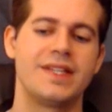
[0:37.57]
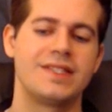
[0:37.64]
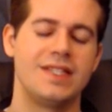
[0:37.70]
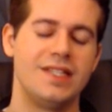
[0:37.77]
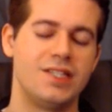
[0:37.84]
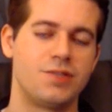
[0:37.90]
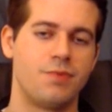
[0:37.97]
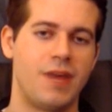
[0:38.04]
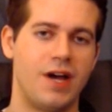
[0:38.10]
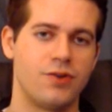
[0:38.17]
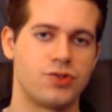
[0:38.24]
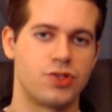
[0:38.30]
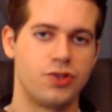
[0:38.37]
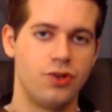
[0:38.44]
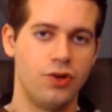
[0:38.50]
each
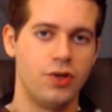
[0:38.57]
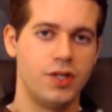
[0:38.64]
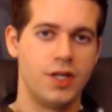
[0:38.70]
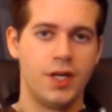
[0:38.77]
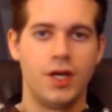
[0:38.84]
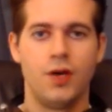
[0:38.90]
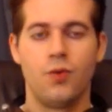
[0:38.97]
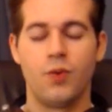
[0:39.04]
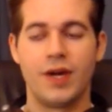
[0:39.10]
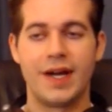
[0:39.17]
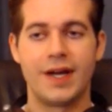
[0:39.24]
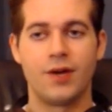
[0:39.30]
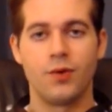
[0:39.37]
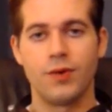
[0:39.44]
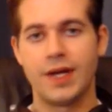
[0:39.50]
mouse good, what I
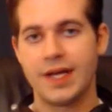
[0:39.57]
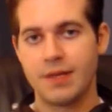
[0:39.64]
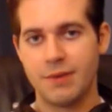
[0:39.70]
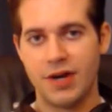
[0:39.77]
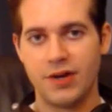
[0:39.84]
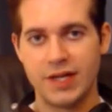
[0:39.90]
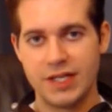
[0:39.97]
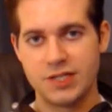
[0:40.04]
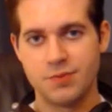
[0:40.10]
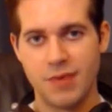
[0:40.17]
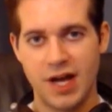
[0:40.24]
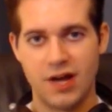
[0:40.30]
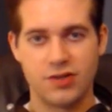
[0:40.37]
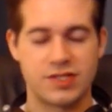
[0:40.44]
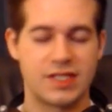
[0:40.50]
don't like about each
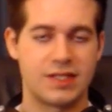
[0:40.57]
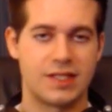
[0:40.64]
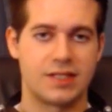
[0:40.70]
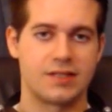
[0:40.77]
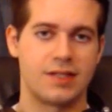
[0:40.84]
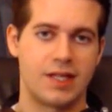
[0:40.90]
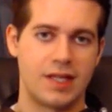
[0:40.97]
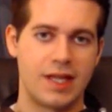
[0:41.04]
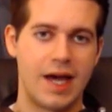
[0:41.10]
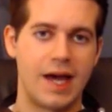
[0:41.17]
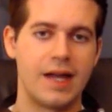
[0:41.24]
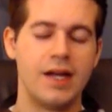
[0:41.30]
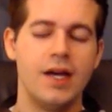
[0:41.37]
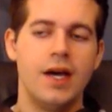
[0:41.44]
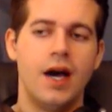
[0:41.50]
mouse, and things like that.
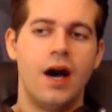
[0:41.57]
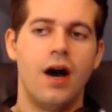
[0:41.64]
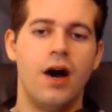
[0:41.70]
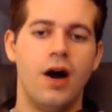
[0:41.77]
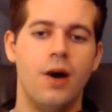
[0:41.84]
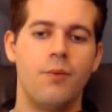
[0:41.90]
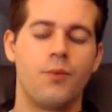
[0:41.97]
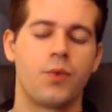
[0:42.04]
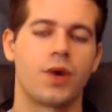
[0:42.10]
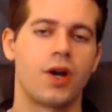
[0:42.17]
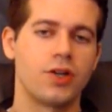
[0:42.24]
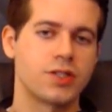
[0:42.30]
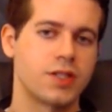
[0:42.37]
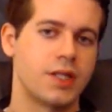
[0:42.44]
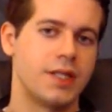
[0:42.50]
We're
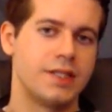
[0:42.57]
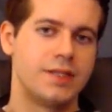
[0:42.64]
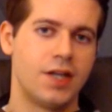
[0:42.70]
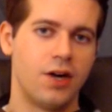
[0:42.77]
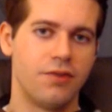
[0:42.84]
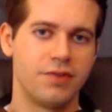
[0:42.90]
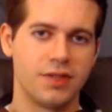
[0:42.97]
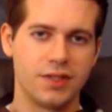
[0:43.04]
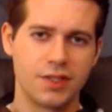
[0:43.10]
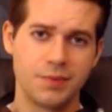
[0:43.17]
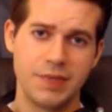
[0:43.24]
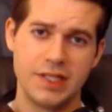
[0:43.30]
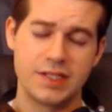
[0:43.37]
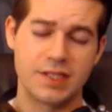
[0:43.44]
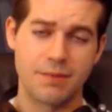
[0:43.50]
also going to delve a little
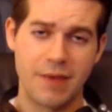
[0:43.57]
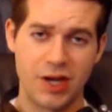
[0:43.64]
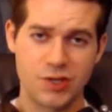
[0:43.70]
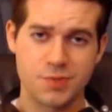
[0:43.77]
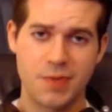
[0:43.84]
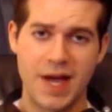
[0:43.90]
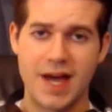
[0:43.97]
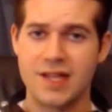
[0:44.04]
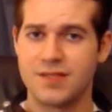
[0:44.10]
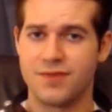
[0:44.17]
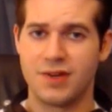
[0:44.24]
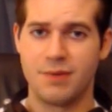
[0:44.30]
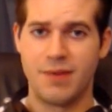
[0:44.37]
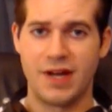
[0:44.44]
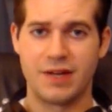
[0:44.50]
bit into mouse pads
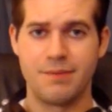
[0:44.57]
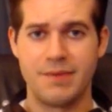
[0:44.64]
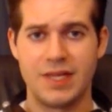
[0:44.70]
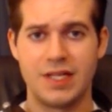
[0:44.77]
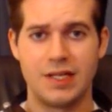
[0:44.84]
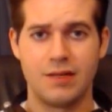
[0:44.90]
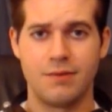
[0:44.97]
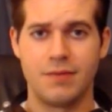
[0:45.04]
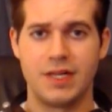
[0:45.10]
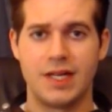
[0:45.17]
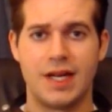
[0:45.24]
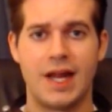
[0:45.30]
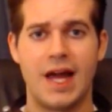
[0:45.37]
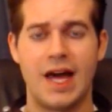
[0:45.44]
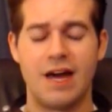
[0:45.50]
for about a minute and
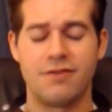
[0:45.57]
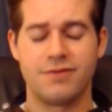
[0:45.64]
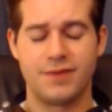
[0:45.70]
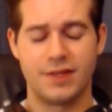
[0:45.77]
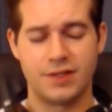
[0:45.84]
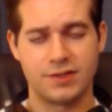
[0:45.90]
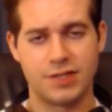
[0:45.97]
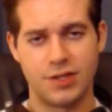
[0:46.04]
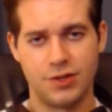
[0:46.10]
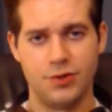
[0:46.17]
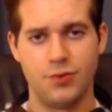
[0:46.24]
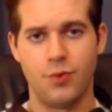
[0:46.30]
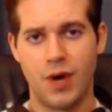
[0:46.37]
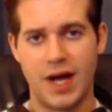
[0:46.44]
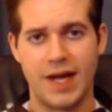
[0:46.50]
a half, and I'll tell you
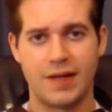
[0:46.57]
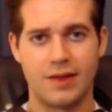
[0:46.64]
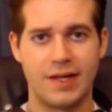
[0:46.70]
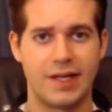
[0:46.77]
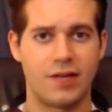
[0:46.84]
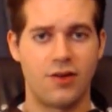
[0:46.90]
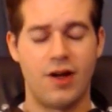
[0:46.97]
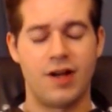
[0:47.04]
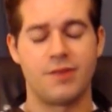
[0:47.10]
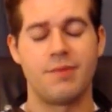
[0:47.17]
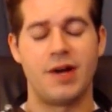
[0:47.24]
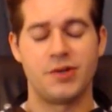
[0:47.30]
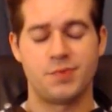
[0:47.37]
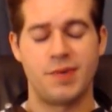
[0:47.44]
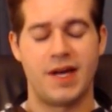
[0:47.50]
why I like cloth
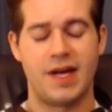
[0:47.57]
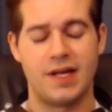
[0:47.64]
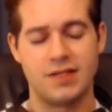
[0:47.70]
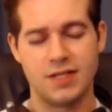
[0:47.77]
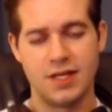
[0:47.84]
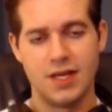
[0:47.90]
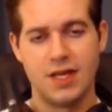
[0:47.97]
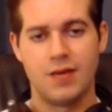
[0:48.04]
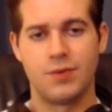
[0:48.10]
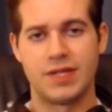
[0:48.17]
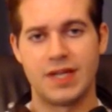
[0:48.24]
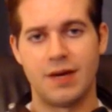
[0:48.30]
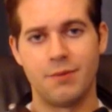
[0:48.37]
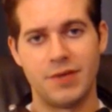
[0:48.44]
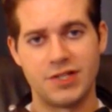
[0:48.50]
mouse pads
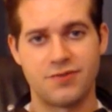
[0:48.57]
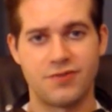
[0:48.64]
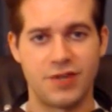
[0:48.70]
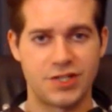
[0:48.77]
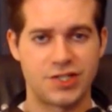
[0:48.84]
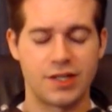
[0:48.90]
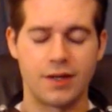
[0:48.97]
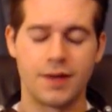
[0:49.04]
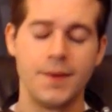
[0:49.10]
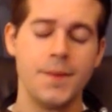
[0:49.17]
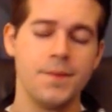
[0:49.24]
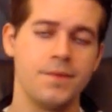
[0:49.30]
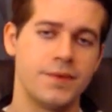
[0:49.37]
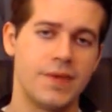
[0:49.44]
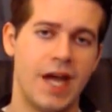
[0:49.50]
without much friction.
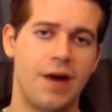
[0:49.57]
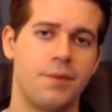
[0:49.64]
Now,